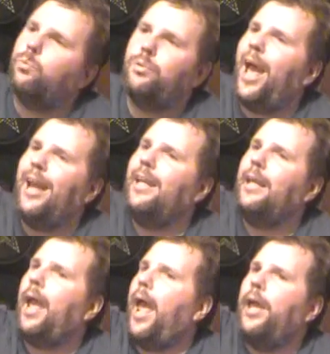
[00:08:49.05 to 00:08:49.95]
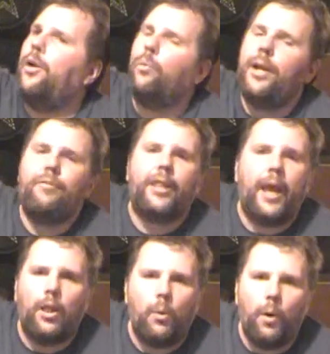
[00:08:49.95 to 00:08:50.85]
98 or whenever the
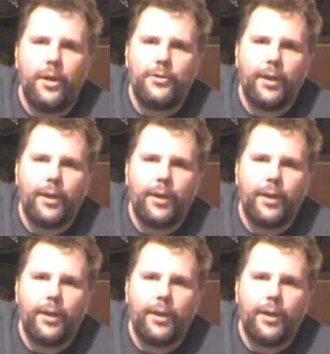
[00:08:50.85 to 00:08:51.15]
hell it was,